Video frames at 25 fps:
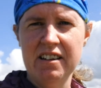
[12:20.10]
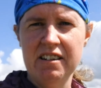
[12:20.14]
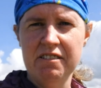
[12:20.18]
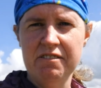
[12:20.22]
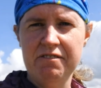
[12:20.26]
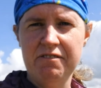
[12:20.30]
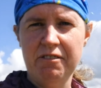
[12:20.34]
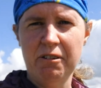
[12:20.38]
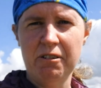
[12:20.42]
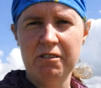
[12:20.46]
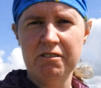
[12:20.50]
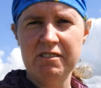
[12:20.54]

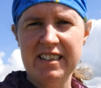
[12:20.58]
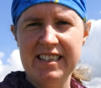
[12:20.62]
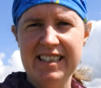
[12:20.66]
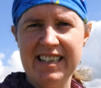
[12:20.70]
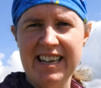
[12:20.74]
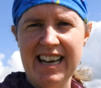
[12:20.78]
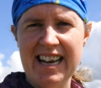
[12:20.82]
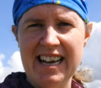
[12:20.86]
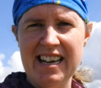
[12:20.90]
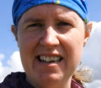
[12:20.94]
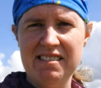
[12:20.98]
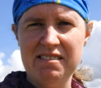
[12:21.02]
for it
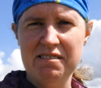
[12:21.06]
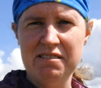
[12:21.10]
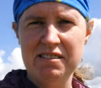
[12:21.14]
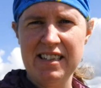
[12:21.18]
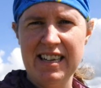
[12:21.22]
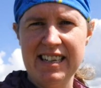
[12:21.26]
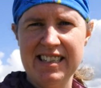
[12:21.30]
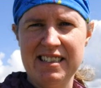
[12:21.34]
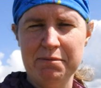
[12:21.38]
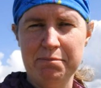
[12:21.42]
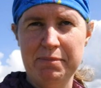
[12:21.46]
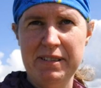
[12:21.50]
now.
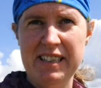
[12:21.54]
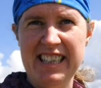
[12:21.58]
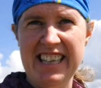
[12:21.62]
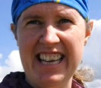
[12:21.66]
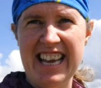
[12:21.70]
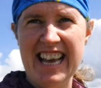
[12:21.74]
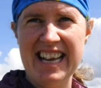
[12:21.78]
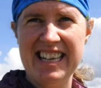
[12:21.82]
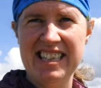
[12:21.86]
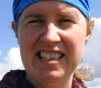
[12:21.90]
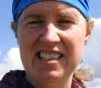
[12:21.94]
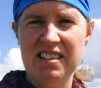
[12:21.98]
It'll be the
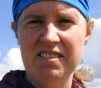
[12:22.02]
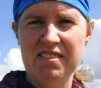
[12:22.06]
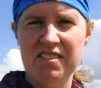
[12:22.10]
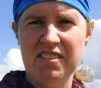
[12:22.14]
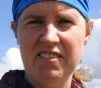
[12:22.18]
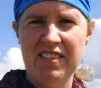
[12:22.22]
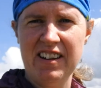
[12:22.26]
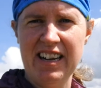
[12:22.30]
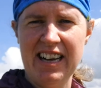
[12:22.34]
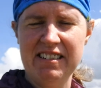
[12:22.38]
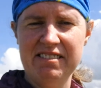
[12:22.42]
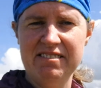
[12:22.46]
end of the
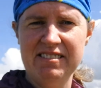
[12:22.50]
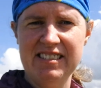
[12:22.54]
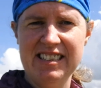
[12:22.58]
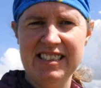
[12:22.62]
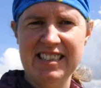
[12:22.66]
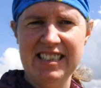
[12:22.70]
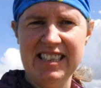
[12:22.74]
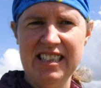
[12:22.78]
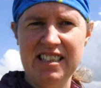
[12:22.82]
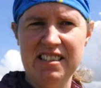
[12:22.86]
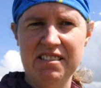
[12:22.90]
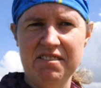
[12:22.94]
flowering
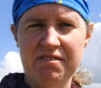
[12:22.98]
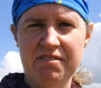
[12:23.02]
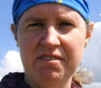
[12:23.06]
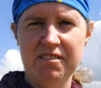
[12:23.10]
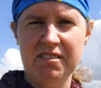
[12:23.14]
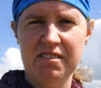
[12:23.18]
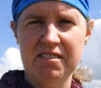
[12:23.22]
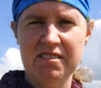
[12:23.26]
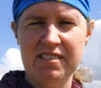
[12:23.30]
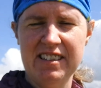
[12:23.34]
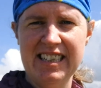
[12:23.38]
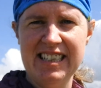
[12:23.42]
season
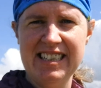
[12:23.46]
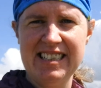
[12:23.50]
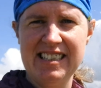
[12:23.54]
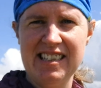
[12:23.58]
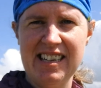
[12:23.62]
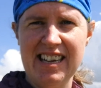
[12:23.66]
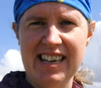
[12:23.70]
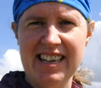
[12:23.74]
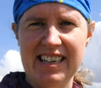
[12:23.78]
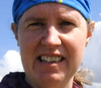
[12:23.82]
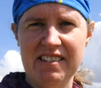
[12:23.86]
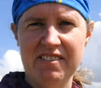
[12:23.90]
for it.
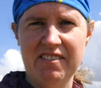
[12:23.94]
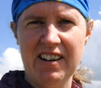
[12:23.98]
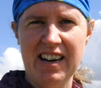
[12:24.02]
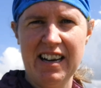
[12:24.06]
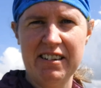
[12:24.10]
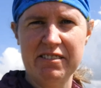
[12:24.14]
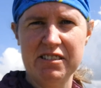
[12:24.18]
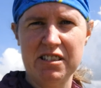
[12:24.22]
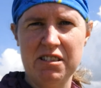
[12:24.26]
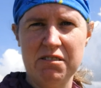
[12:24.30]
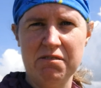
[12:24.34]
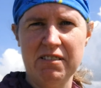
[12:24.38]
It
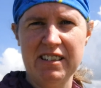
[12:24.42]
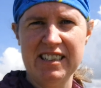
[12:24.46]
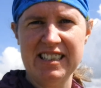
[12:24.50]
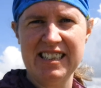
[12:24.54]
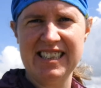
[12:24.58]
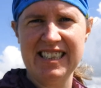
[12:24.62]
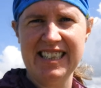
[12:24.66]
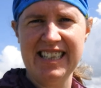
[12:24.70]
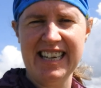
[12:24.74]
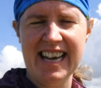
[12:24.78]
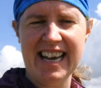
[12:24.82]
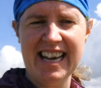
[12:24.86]
flowers
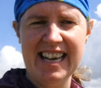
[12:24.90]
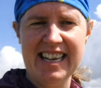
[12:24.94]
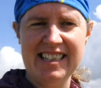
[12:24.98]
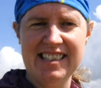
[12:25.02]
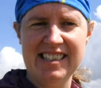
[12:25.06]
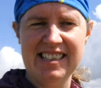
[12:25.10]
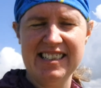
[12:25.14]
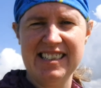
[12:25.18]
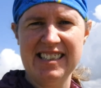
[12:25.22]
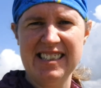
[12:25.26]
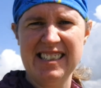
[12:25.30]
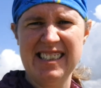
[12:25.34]
twice a year, and
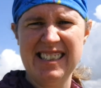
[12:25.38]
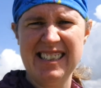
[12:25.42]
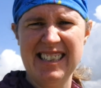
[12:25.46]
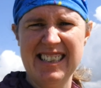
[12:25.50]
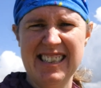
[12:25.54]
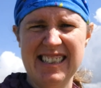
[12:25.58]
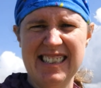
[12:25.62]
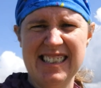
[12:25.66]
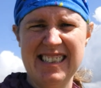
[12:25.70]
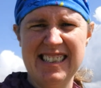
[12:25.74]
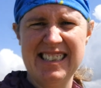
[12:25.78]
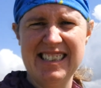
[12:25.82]
this is
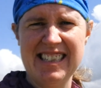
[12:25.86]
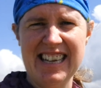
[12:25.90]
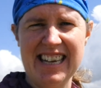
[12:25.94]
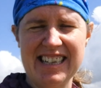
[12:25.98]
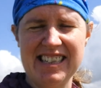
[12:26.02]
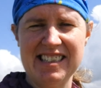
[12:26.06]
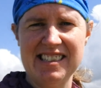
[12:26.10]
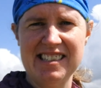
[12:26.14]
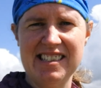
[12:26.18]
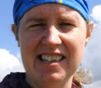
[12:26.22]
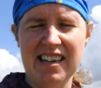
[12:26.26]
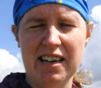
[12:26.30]
the
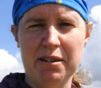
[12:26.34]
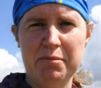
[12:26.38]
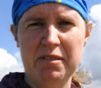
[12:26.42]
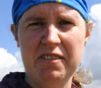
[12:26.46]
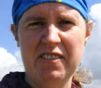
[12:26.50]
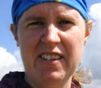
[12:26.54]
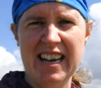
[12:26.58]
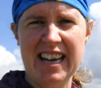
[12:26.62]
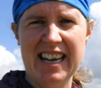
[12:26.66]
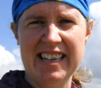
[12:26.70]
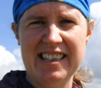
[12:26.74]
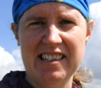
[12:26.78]
second time of
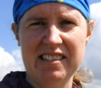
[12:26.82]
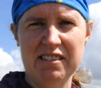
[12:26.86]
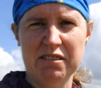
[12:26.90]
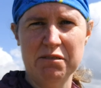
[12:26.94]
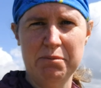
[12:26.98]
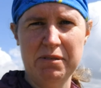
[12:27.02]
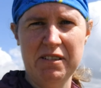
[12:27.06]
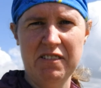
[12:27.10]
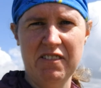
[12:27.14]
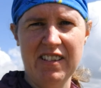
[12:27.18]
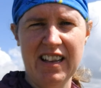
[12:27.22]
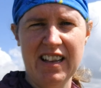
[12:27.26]
year that it'll
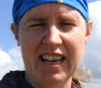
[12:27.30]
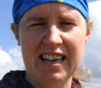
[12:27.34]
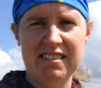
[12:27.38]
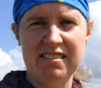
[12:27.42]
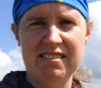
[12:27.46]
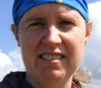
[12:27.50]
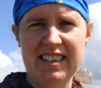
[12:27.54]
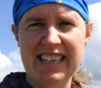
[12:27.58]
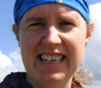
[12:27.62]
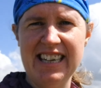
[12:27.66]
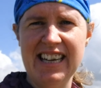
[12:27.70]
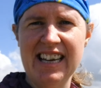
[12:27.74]
be
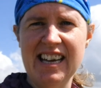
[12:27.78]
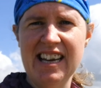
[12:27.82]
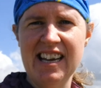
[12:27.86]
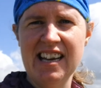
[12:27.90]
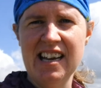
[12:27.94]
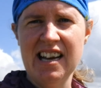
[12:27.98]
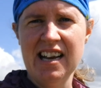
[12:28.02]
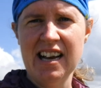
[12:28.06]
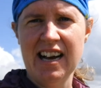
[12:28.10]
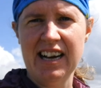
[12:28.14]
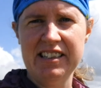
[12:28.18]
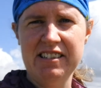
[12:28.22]
flowering.
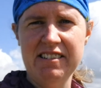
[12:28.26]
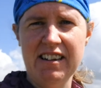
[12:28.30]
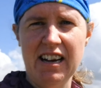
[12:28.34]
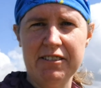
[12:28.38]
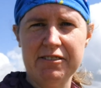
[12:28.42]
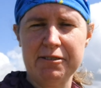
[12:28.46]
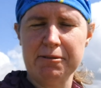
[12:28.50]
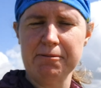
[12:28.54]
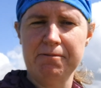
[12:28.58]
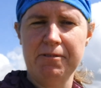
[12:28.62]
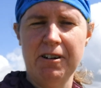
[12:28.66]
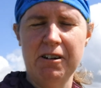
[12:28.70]
I do have
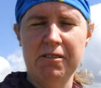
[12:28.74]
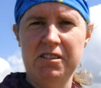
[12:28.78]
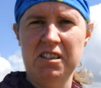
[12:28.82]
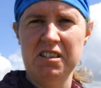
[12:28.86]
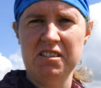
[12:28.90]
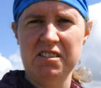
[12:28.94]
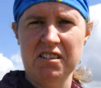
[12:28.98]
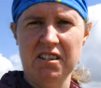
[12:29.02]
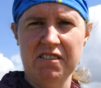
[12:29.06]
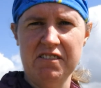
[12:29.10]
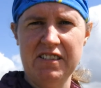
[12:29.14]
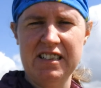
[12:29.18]
some
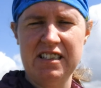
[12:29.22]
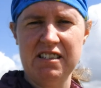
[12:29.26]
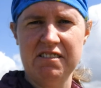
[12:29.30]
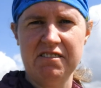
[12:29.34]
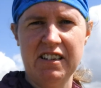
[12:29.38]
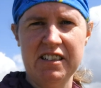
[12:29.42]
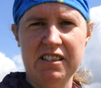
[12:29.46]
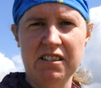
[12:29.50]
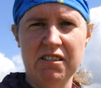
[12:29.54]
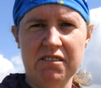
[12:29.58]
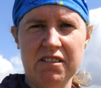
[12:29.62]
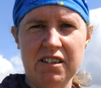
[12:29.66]
photos of it, so if I
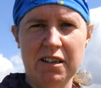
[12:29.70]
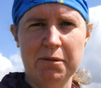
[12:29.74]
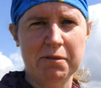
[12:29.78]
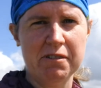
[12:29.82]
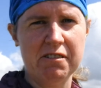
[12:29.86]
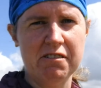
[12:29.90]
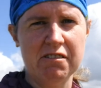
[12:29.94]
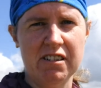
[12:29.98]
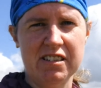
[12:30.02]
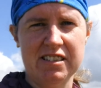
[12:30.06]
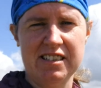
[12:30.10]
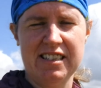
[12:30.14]
don't come
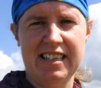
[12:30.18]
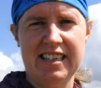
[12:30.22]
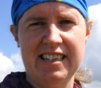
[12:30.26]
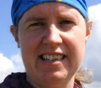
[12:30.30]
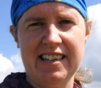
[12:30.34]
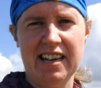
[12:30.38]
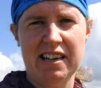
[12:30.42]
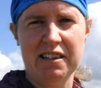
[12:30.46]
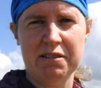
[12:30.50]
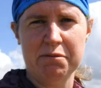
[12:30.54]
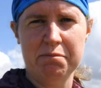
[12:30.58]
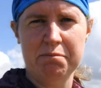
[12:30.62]
across it,
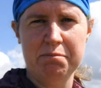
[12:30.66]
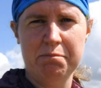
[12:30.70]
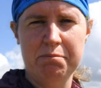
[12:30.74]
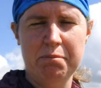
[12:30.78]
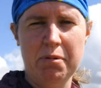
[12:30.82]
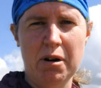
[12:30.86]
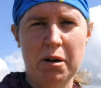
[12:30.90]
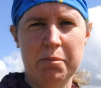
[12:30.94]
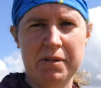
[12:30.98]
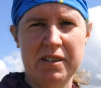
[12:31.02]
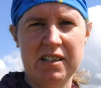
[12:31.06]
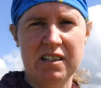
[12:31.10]
I'll
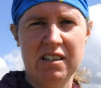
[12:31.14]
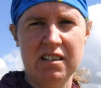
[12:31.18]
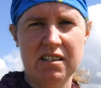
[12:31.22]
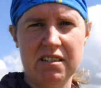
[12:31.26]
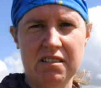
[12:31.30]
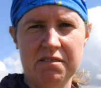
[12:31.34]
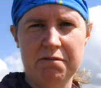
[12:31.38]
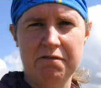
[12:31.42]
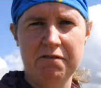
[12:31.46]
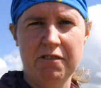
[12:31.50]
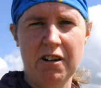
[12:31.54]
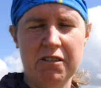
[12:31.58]
pop in a
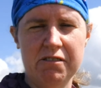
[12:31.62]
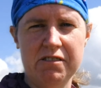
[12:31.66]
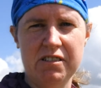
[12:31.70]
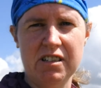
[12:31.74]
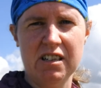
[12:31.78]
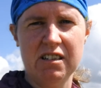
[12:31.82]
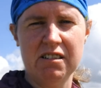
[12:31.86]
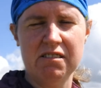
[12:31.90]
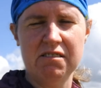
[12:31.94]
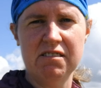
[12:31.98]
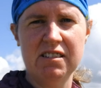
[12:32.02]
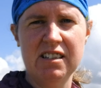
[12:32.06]

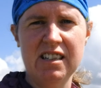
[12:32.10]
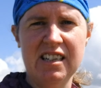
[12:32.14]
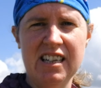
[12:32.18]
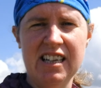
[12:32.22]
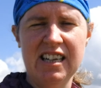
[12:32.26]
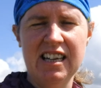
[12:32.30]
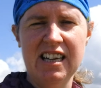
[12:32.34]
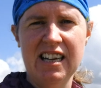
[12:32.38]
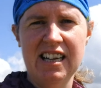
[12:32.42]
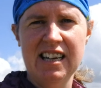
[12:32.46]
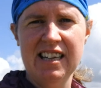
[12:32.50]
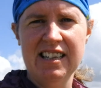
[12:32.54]
photo
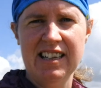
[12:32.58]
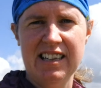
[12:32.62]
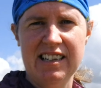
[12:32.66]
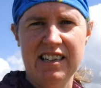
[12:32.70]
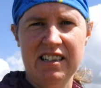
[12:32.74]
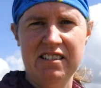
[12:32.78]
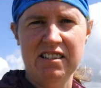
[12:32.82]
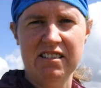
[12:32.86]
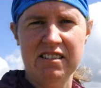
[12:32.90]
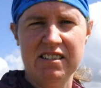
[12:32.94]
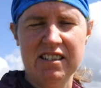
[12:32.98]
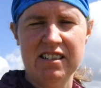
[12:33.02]
that I
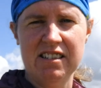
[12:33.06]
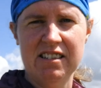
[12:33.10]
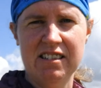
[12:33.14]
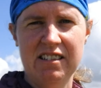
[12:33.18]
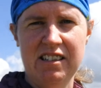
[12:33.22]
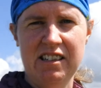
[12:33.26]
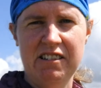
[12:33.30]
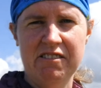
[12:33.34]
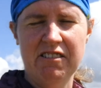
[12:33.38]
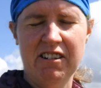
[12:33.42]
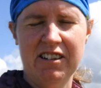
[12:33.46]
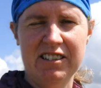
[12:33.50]
took
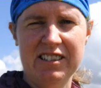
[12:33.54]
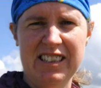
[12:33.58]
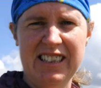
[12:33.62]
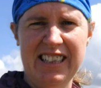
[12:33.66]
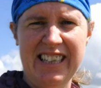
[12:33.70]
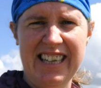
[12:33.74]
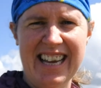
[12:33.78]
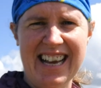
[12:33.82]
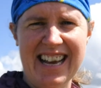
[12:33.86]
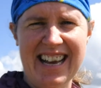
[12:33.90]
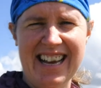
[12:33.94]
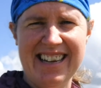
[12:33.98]
earlier on in the
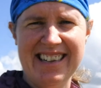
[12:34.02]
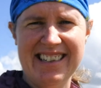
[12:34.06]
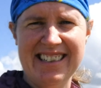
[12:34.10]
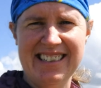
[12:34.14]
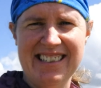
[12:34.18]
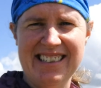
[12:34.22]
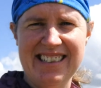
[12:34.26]
year